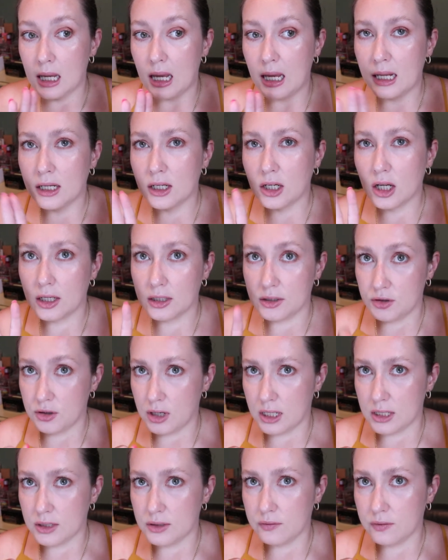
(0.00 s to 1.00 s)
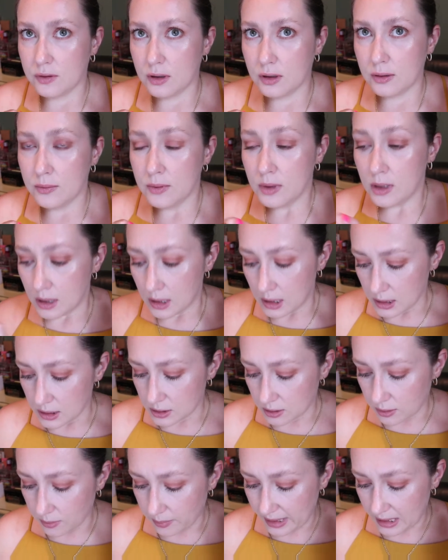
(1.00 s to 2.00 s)
and not transfer.
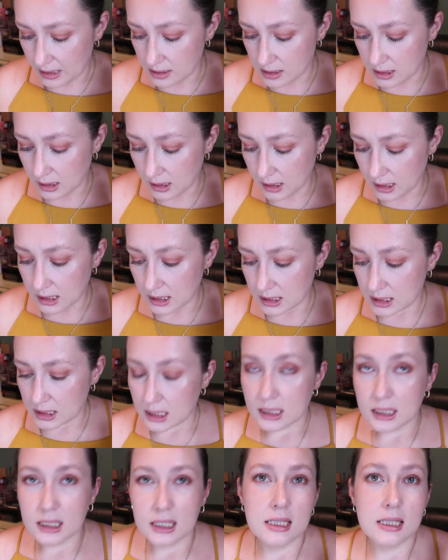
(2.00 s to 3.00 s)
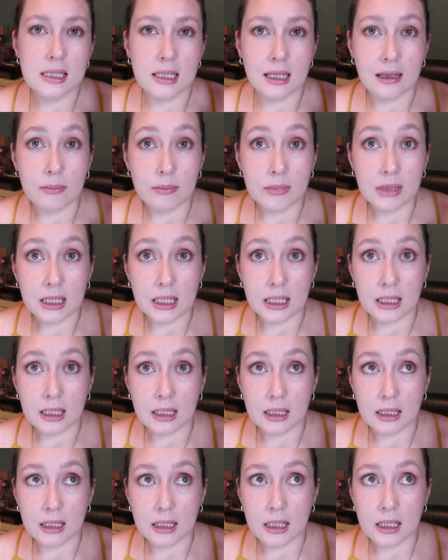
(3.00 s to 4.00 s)
So basically it's like the same
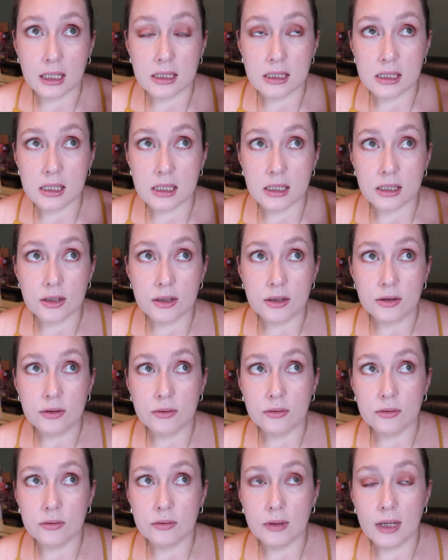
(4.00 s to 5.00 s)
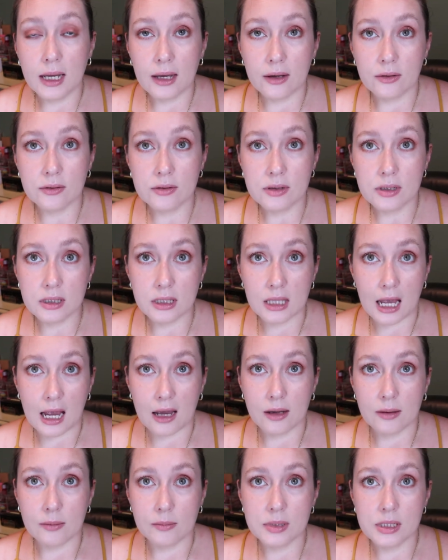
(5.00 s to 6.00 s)
thing as the new Haus
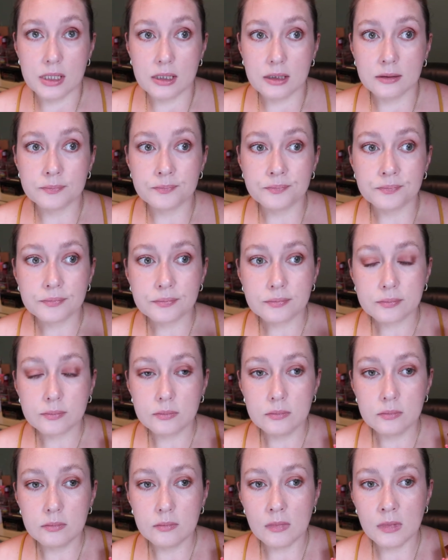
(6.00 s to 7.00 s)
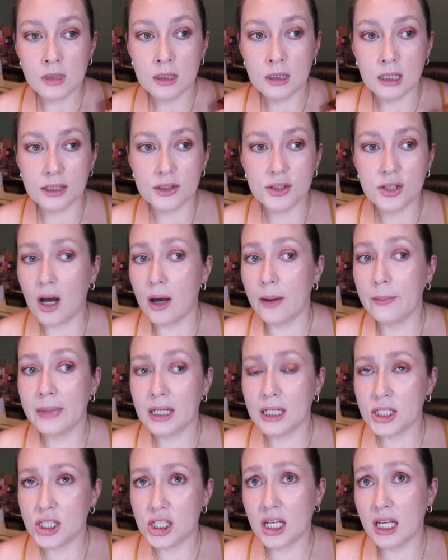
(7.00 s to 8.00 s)
Labs
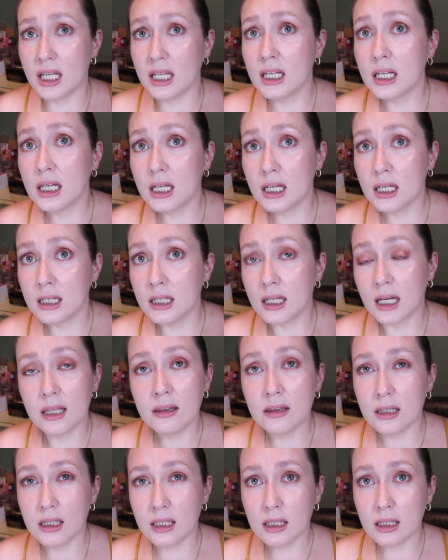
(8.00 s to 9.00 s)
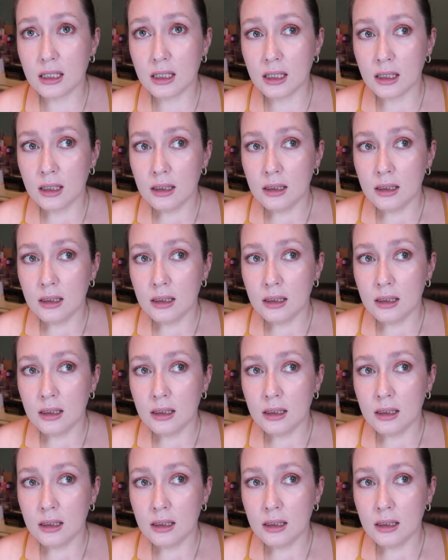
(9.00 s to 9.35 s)
Atomic Shake, I think.